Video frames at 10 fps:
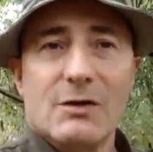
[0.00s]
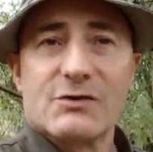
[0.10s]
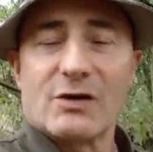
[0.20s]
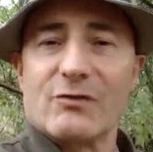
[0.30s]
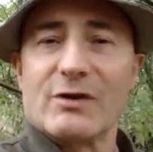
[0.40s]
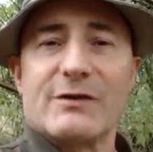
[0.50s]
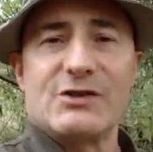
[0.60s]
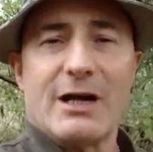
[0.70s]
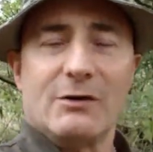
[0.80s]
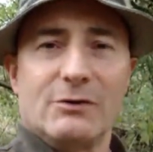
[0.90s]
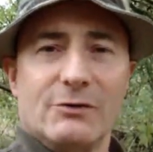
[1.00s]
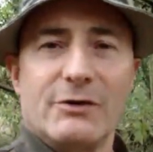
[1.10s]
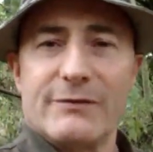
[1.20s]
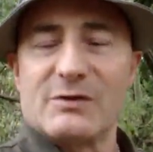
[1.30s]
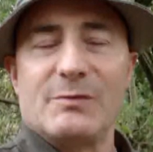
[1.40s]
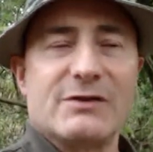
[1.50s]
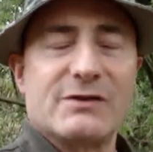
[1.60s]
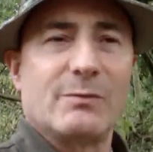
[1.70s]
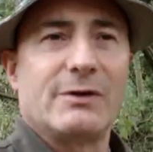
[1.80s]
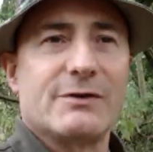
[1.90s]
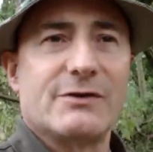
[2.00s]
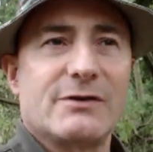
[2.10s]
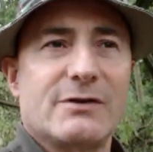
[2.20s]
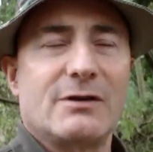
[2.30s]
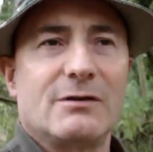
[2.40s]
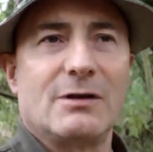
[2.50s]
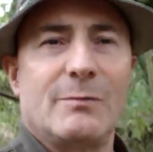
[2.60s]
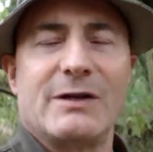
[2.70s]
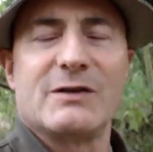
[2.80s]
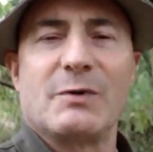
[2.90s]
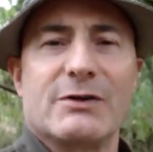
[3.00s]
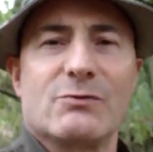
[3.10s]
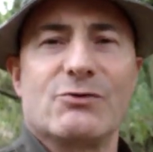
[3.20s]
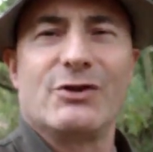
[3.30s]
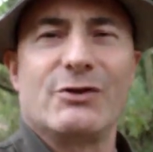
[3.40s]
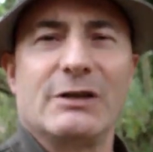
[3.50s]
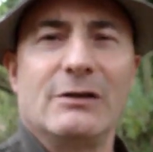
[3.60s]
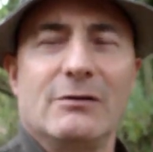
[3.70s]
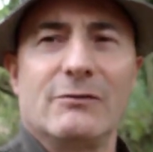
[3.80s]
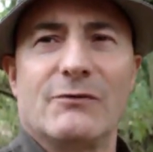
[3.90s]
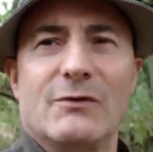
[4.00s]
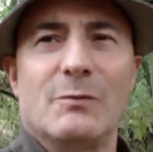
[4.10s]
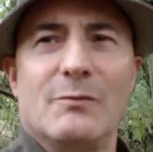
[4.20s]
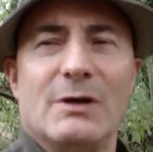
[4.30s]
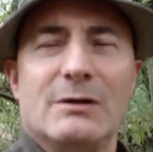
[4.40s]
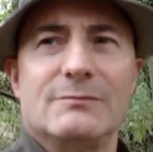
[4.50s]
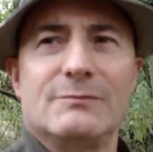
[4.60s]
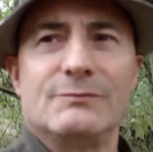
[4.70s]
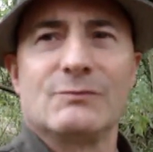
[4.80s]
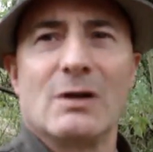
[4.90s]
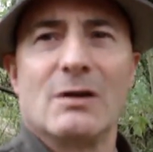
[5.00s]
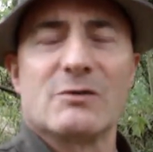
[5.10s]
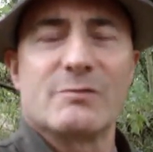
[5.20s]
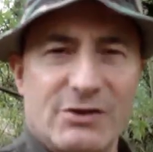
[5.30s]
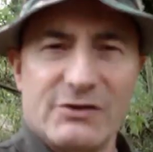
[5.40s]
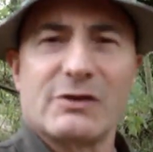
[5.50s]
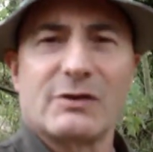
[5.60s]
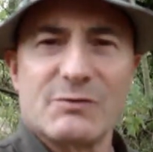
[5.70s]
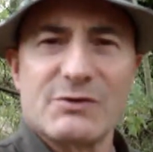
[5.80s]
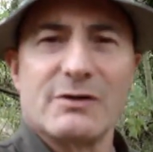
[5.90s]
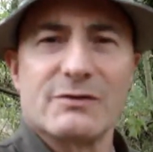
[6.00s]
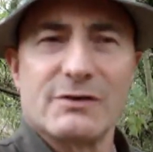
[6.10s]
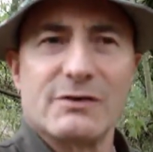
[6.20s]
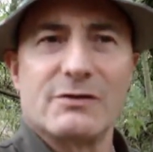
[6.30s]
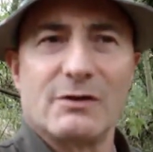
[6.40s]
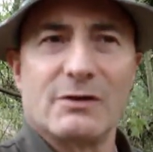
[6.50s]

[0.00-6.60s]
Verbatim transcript: So really, the Jacklore knife to me symbolises a man's personal journey from especially his circumstances.